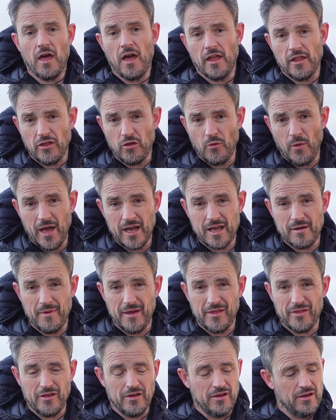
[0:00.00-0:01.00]
Another way I can
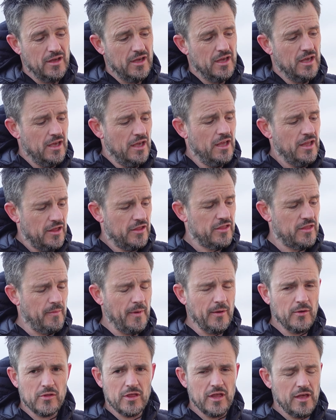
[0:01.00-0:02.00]
make the
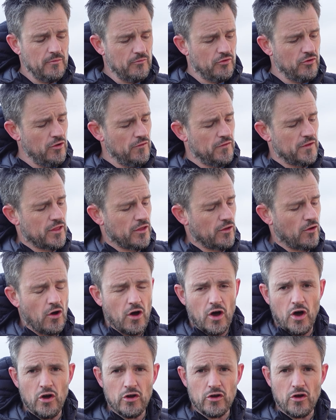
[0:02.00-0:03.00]
Stability improvers has
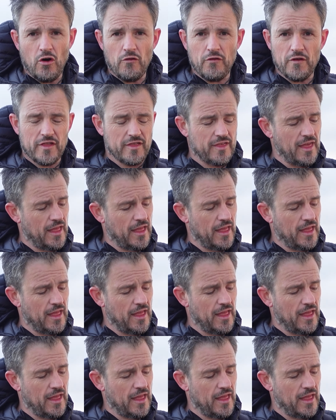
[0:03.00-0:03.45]
got a hook off its